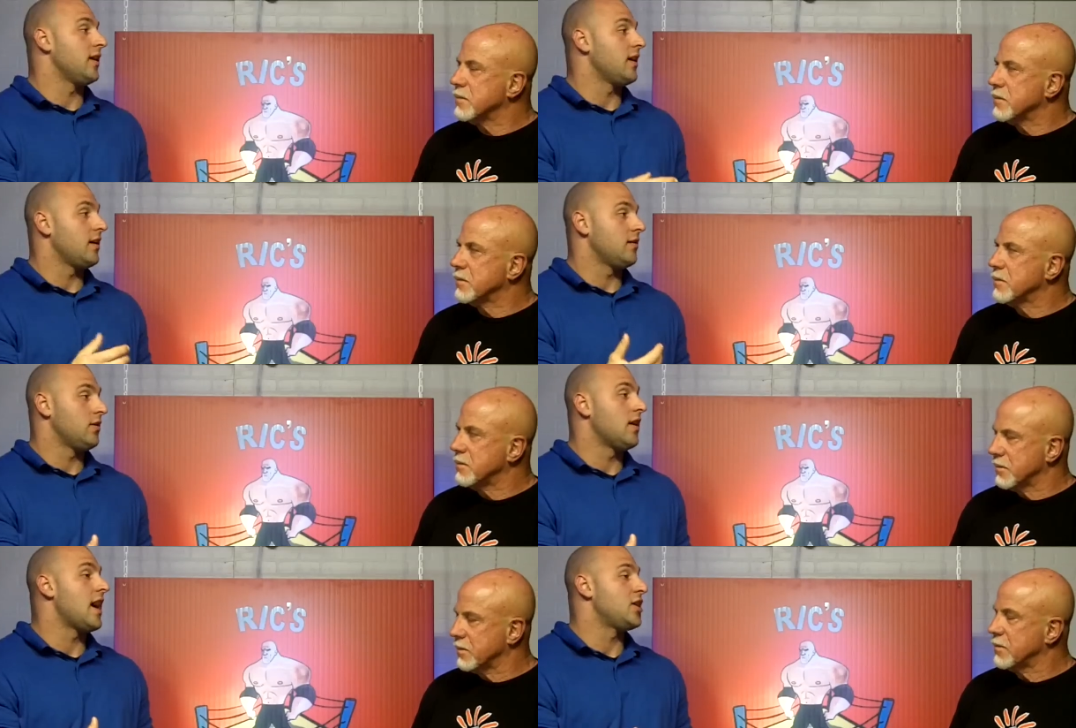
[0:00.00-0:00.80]
Speaker 1: they had
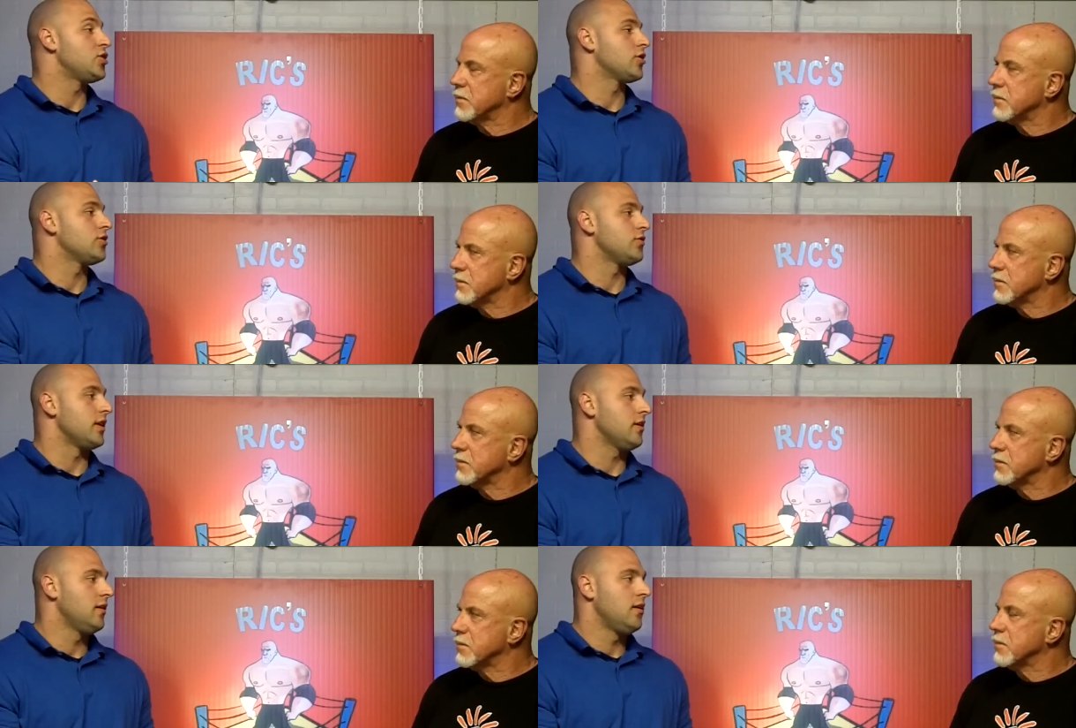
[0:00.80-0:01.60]
a, a high sugar
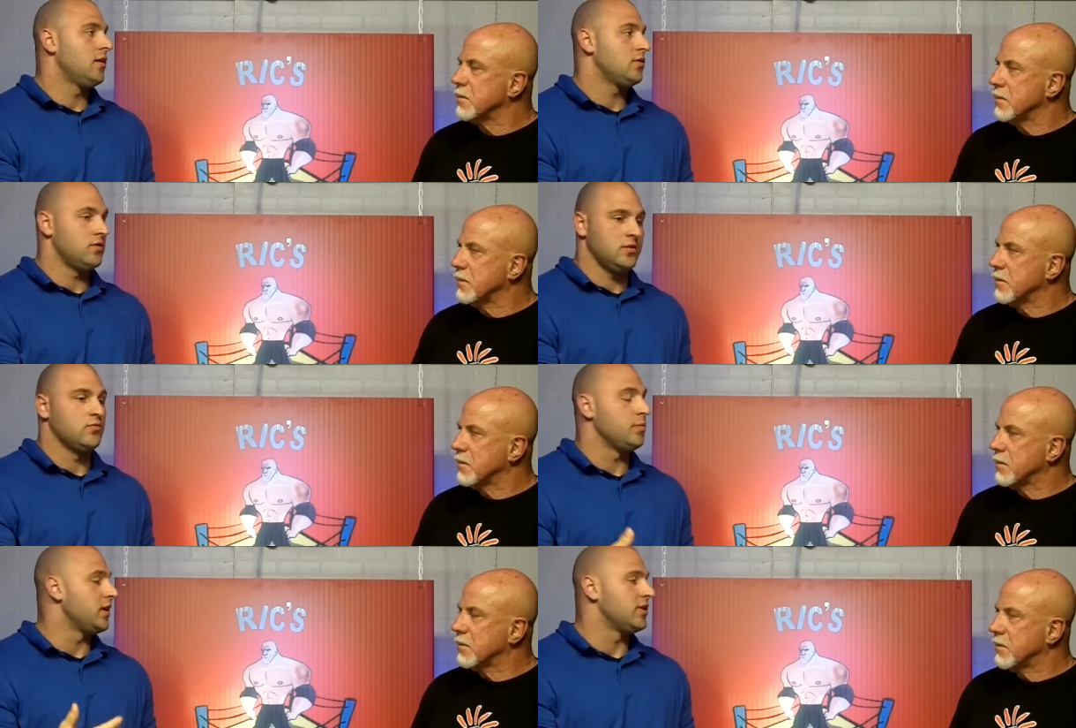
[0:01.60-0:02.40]
drink to
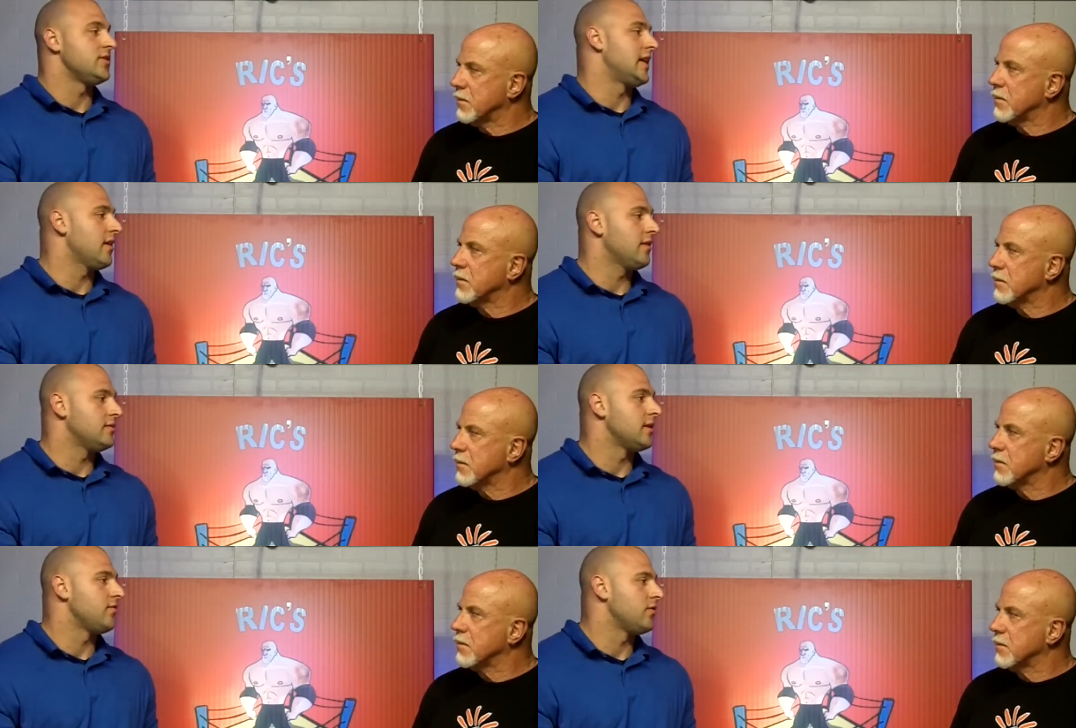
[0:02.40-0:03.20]
replenish the
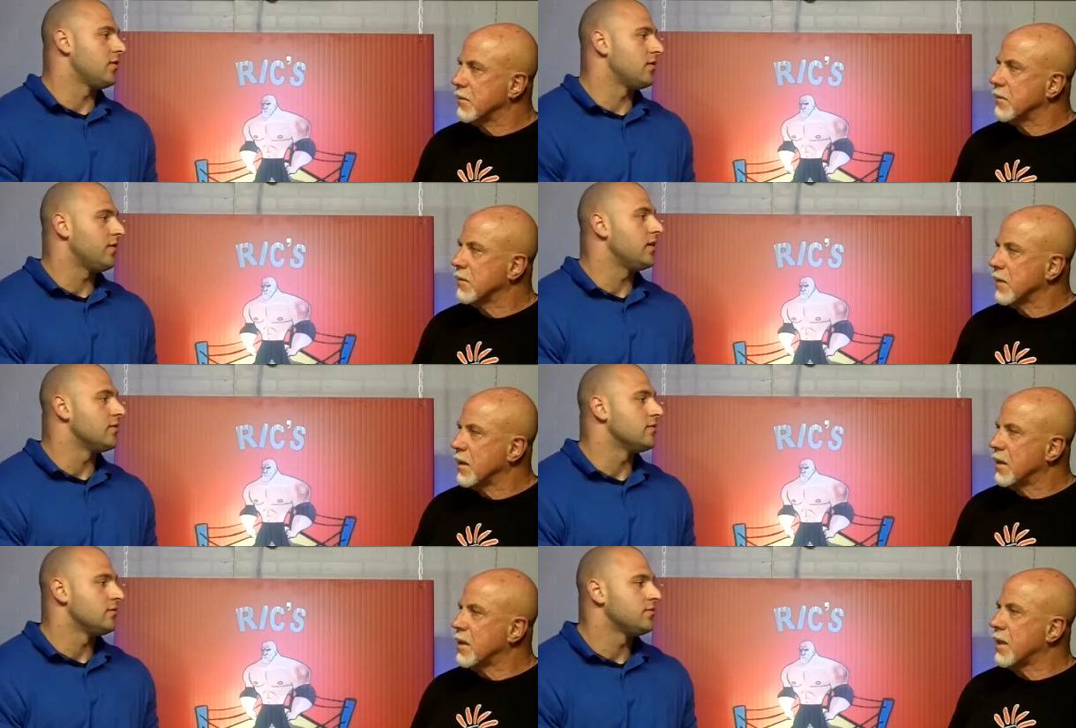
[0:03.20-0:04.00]
athletes
Speaker 2: after their event.
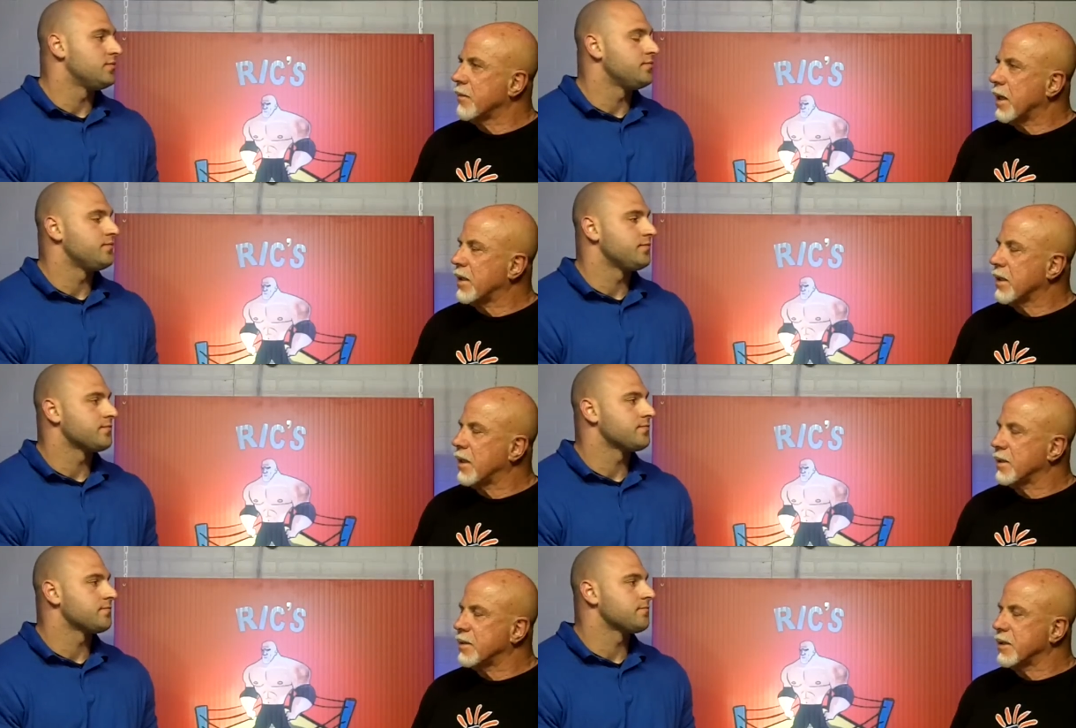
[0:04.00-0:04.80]
Yeah, I,
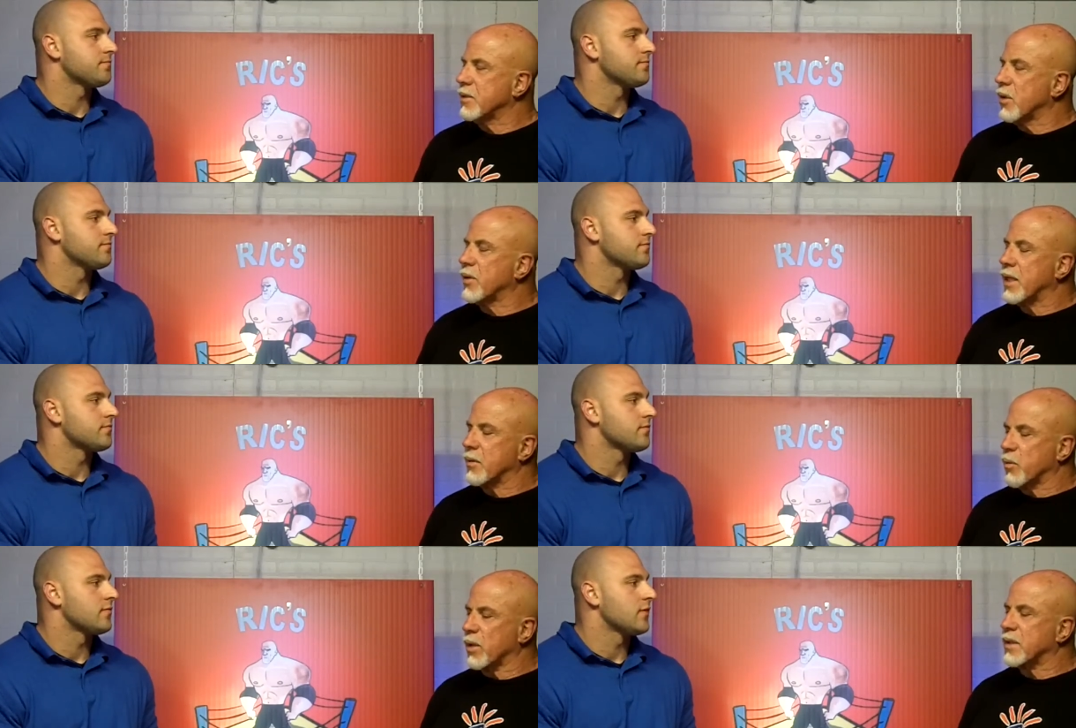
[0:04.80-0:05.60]
I didn't know that
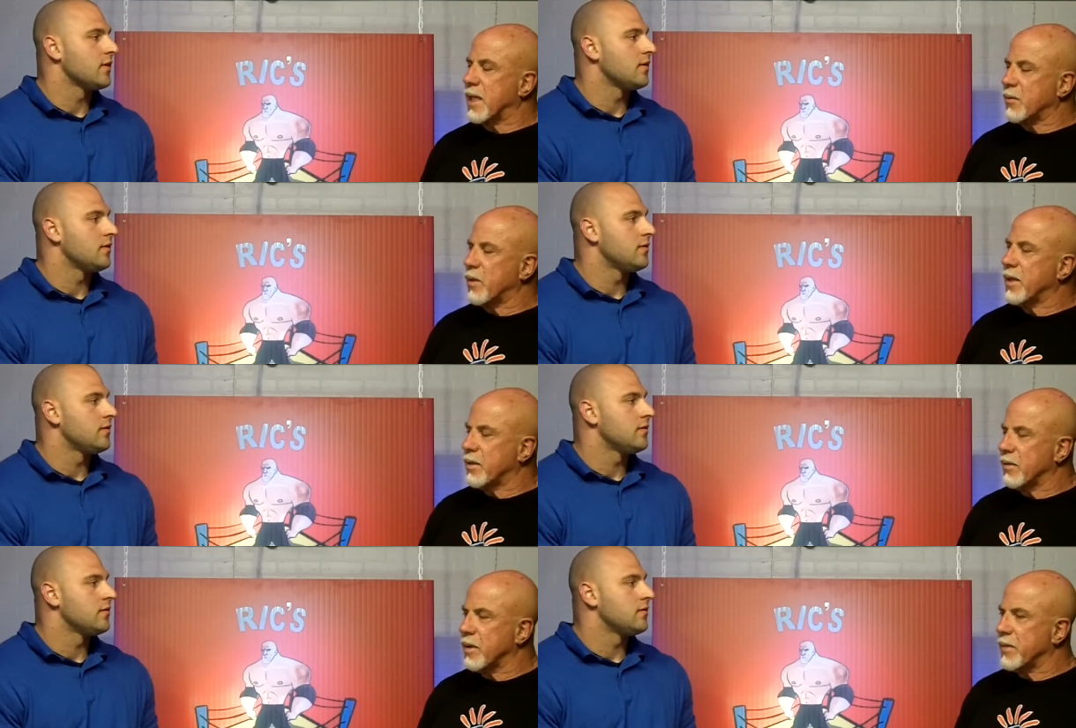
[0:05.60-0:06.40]
it worked that way
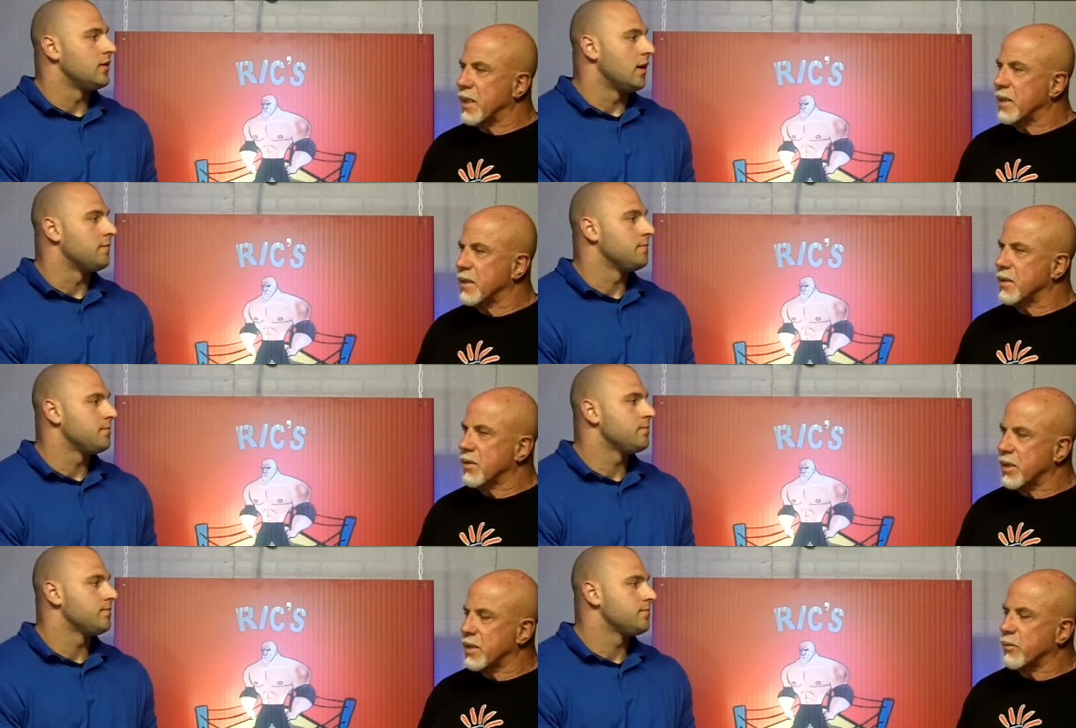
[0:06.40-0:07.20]
though. I mean, yeah. I didn't
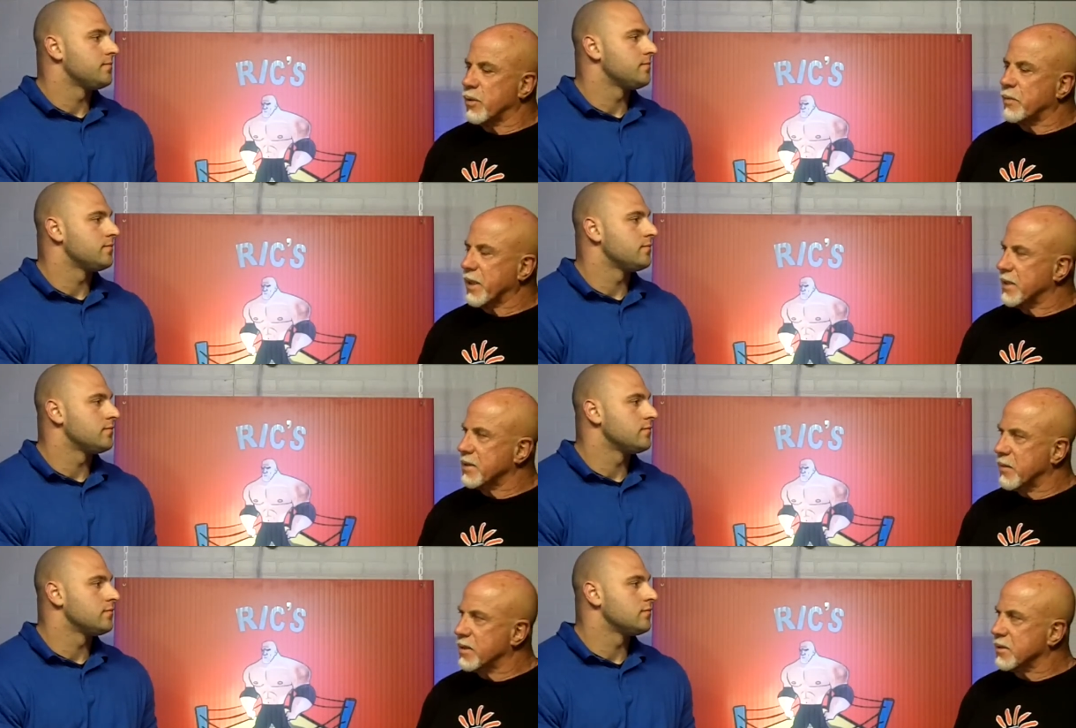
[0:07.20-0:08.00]
know that it
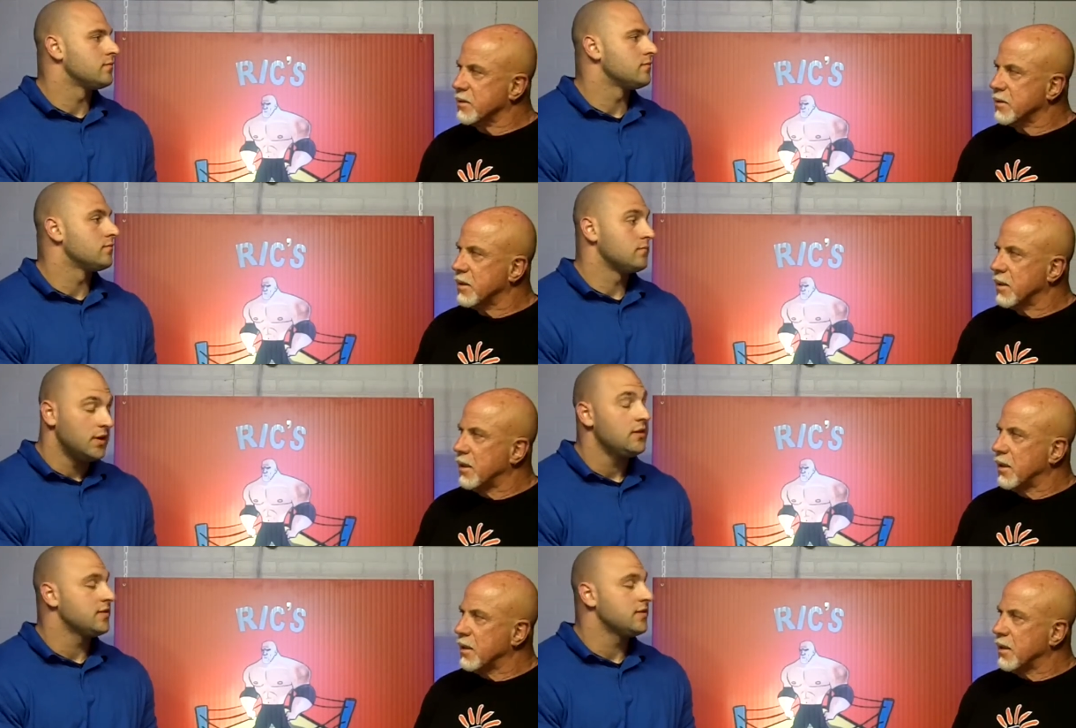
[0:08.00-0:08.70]
replenished the muscle.
Speaker 1: Yeah,